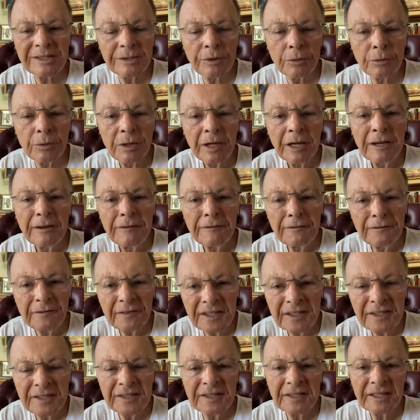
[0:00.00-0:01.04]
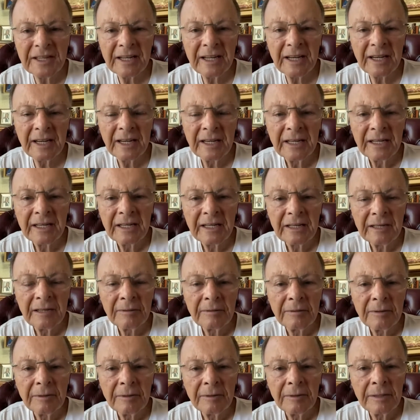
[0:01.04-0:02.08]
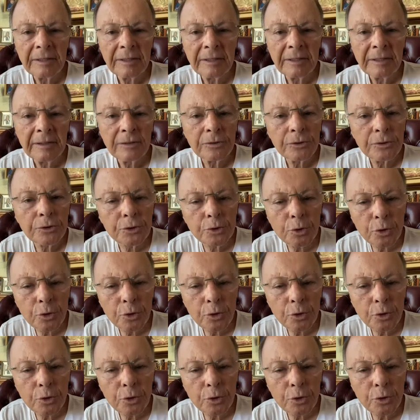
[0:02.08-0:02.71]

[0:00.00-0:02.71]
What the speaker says: whatever it is your situation physically,